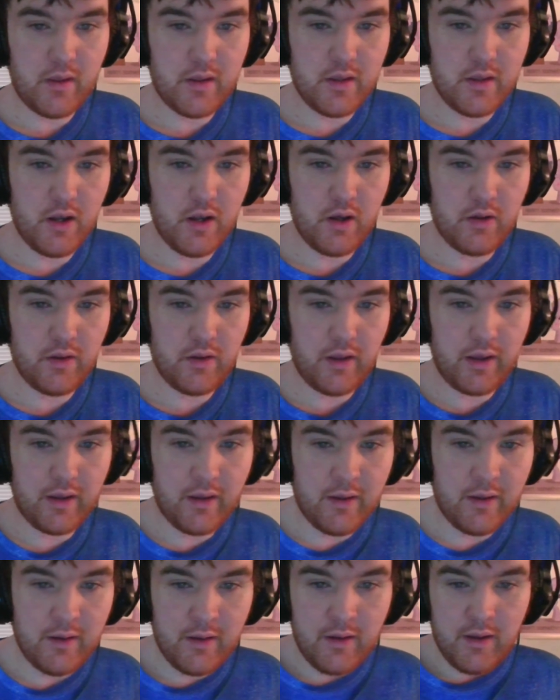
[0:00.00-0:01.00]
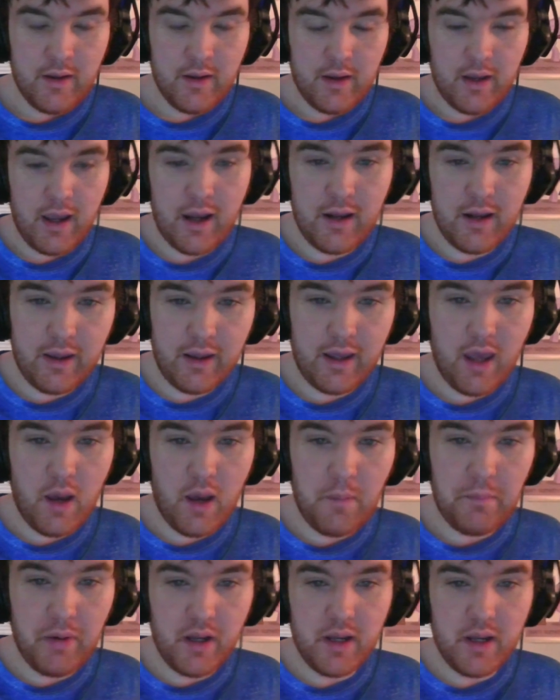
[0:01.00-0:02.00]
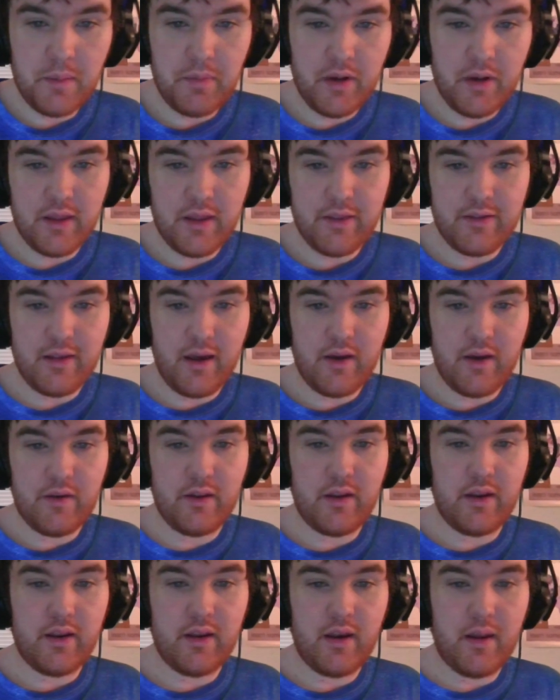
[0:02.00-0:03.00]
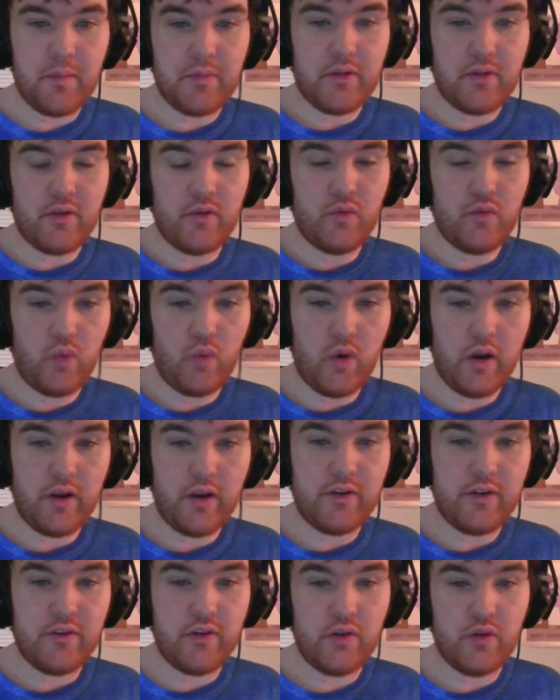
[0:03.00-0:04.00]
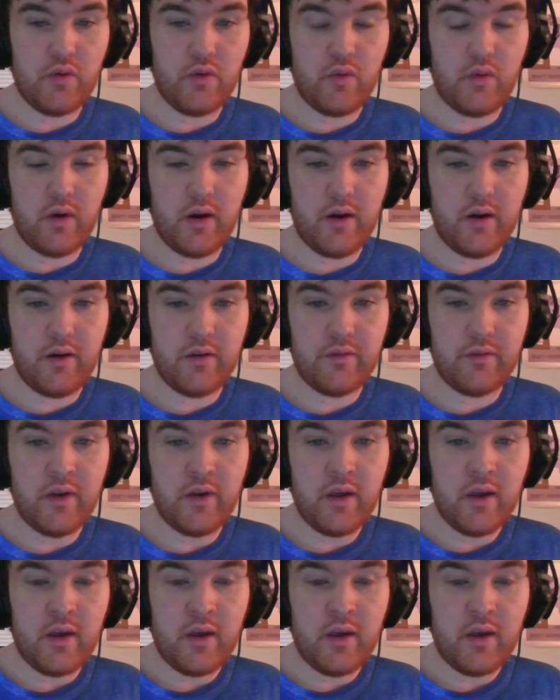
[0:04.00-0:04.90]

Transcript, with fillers: you know, like, kind of like how Bunny Bunny sounded in episode one and two of